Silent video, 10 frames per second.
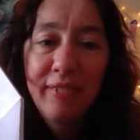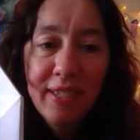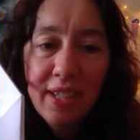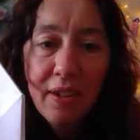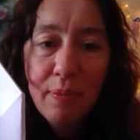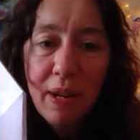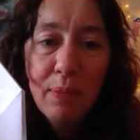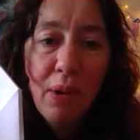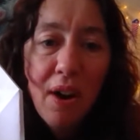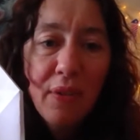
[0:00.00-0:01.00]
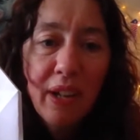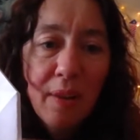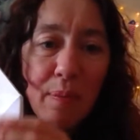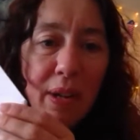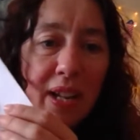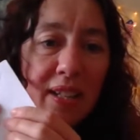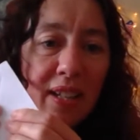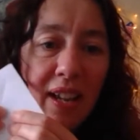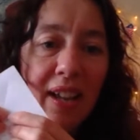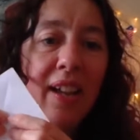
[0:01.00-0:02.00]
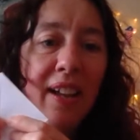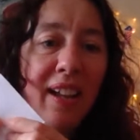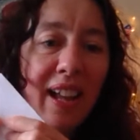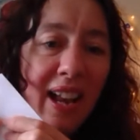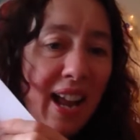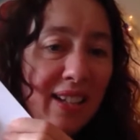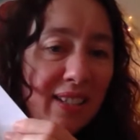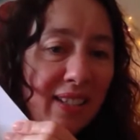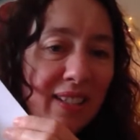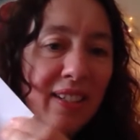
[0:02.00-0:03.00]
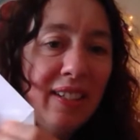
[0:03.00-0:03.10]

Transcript: So it means private companies, ah, alas,